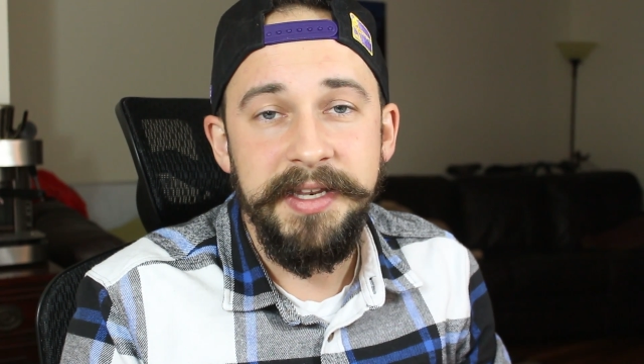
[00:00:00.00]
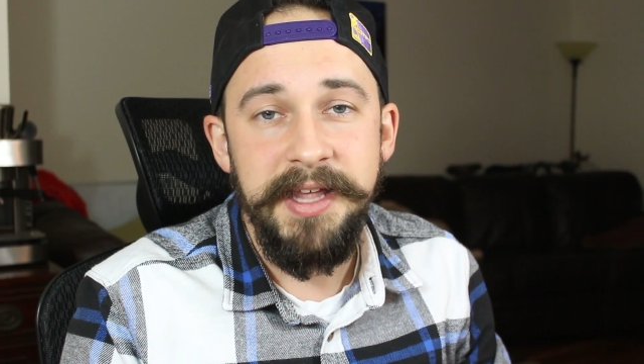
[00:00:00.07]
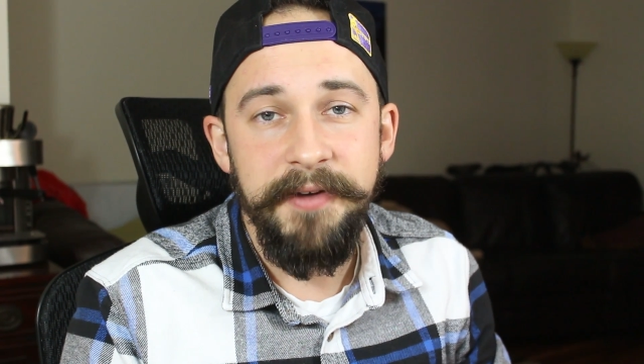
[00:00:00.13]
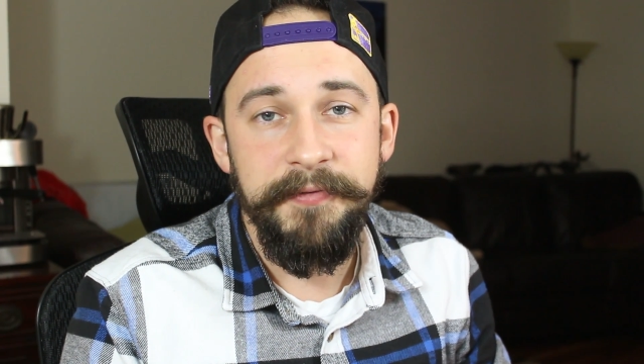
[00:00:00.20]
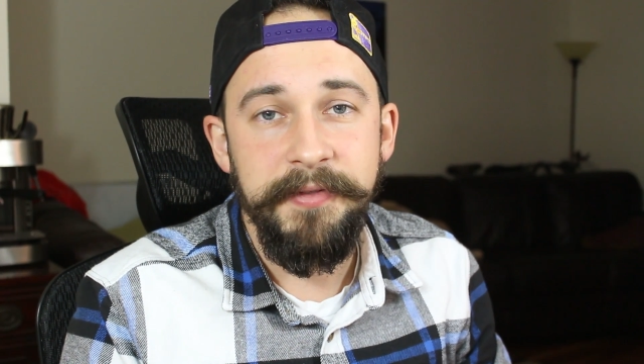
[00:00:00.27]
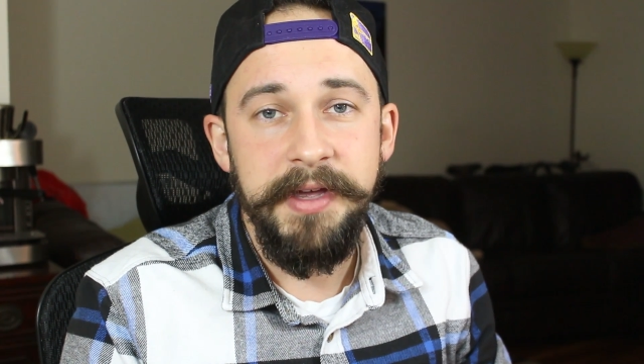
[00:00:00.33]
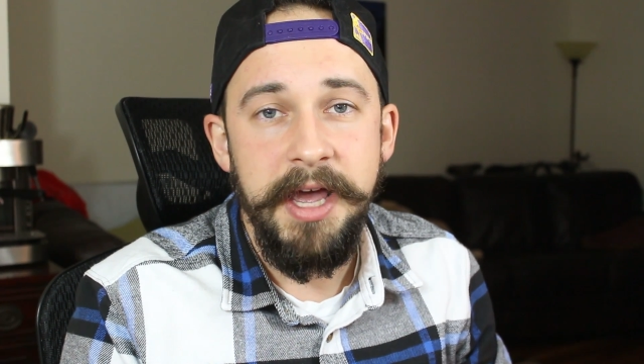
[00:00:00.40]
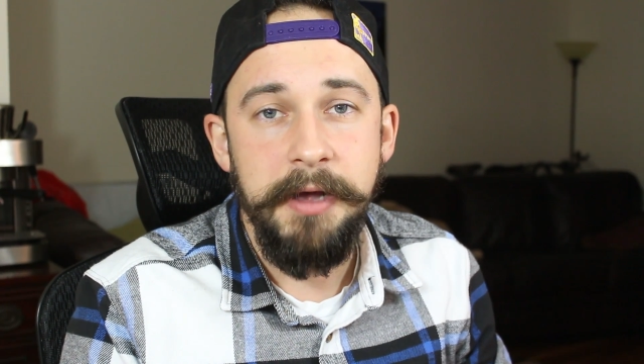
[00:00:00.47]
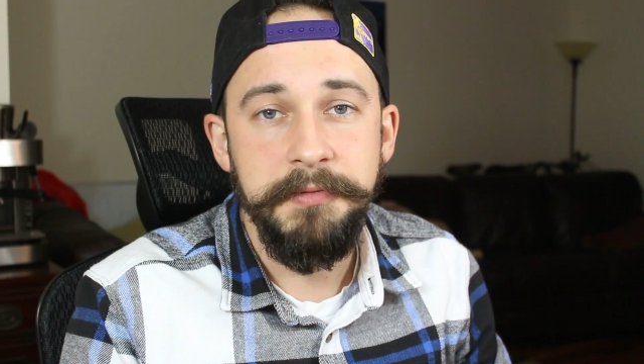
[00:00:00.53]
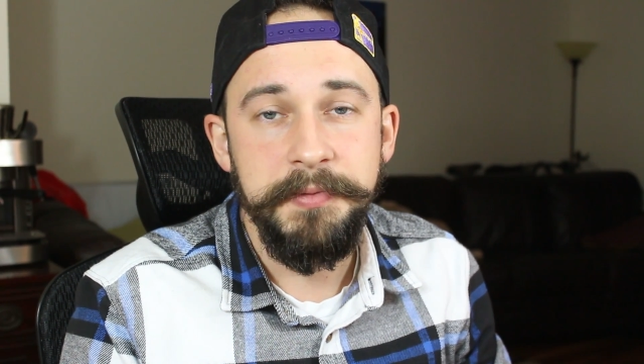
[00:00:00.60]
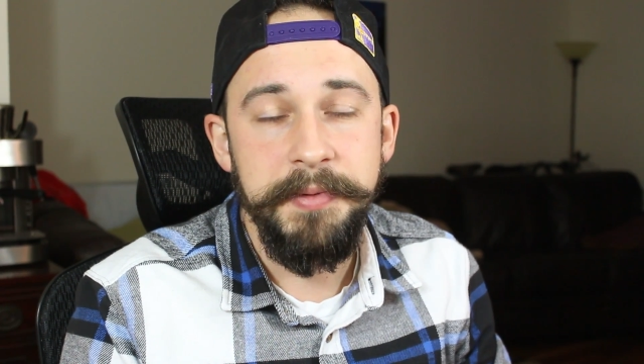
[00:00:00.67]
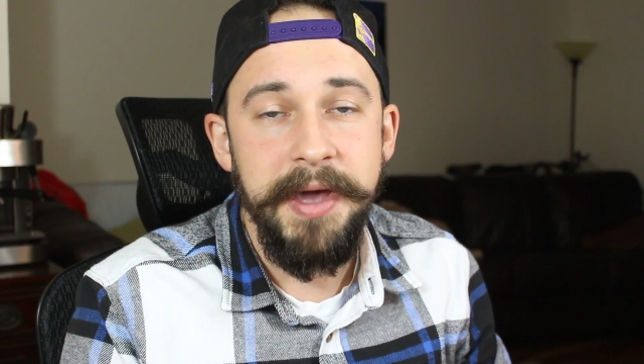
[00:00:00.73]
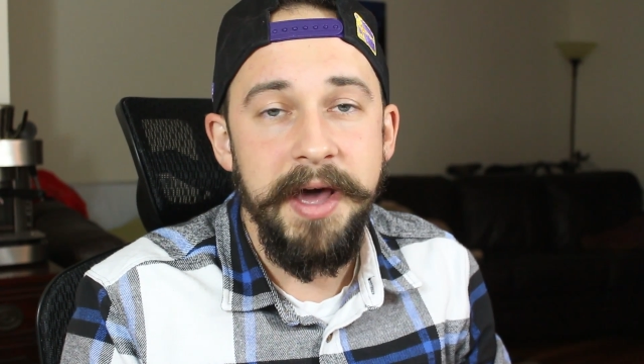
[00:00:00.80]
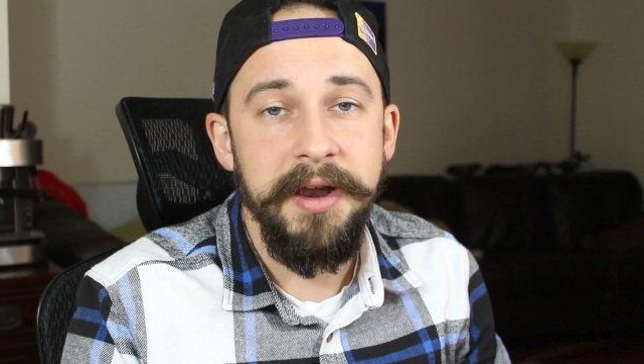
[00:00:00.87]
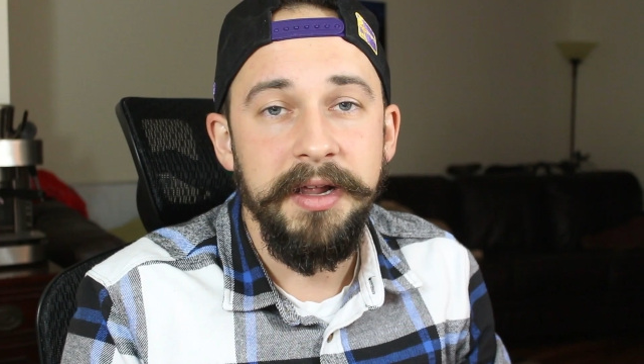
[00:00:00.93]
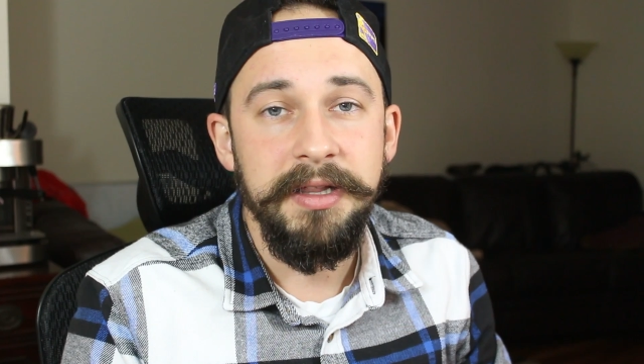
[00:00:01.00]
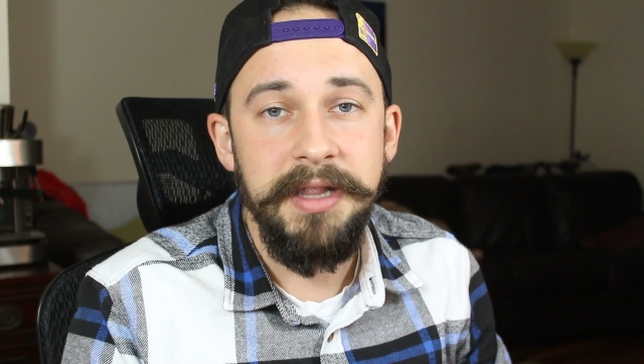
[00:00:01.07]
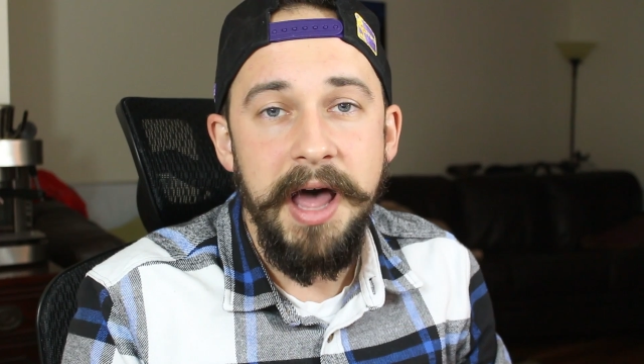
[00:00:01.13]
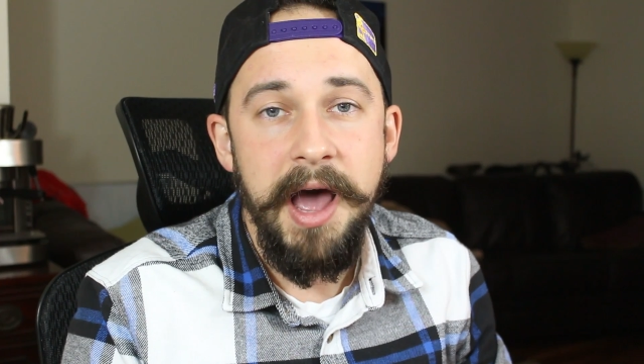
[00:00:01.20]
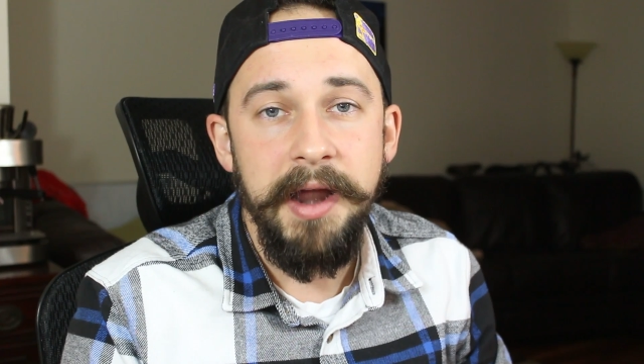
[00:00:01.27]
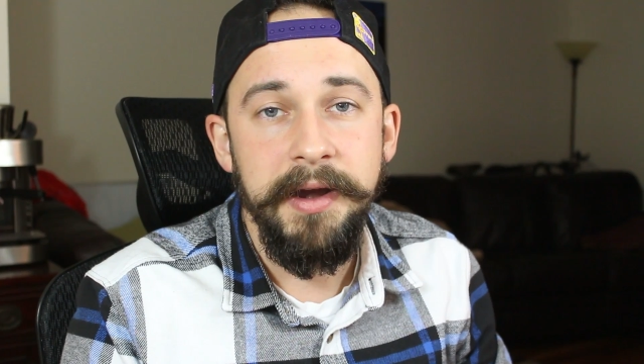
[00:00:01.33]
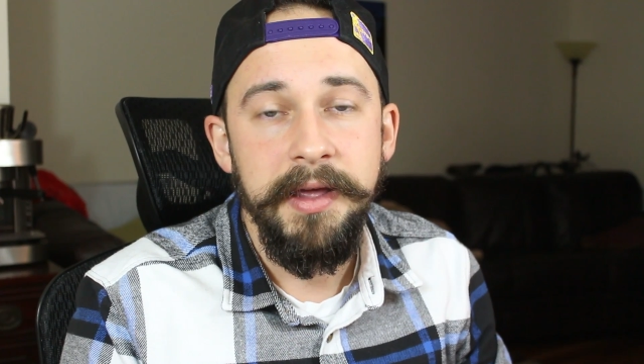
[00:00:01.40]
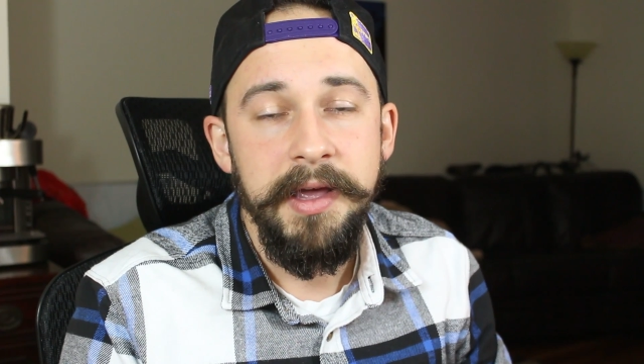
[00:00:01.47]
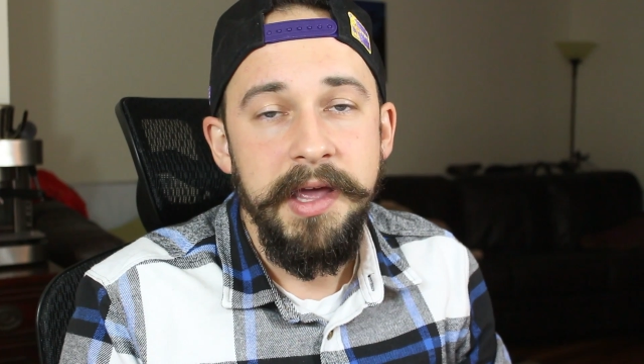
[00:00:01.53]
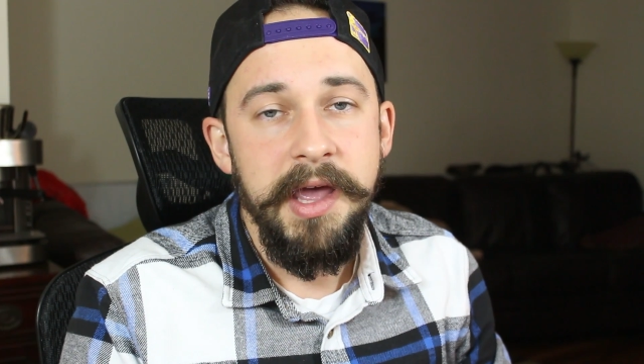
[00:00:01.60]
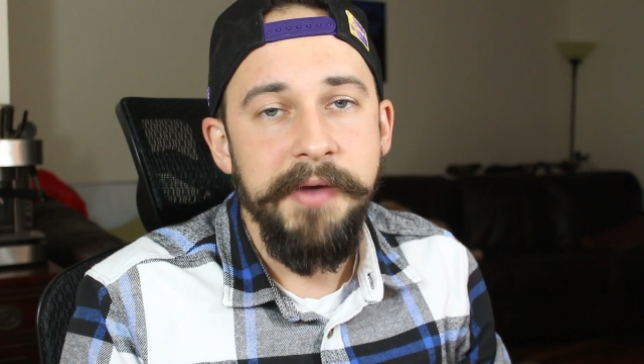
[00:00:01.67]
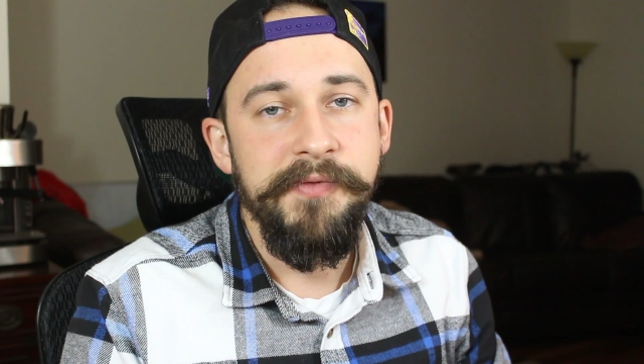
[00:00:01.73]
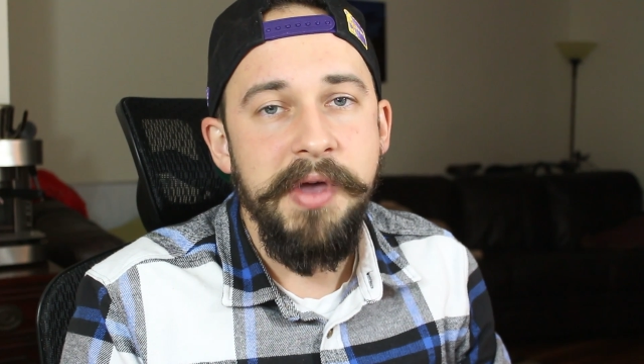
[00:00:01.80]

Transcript: that definitely helps me out a lot.